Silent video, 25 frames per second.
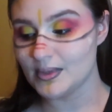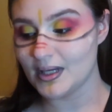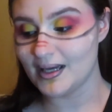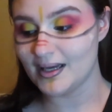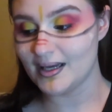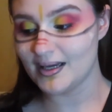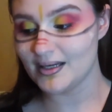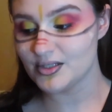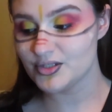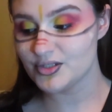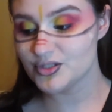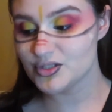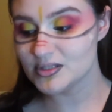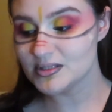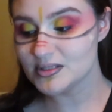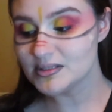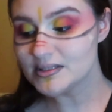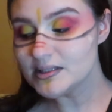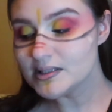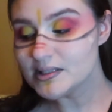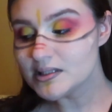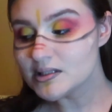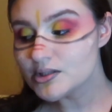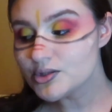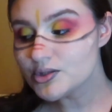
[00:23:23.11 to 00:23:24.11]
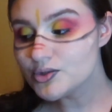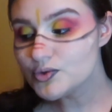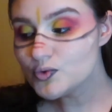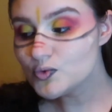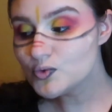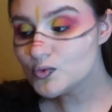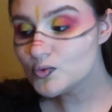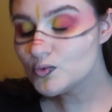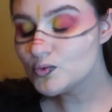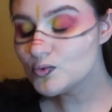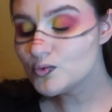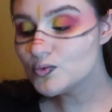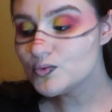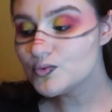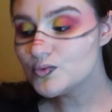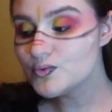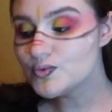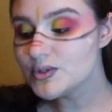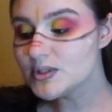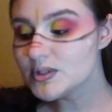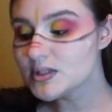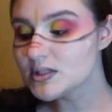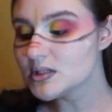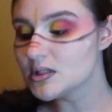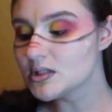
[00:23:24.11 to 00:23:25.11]
actually gonna
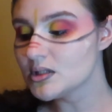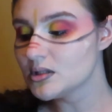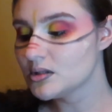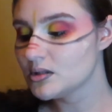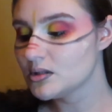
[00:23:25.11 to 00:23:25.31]
use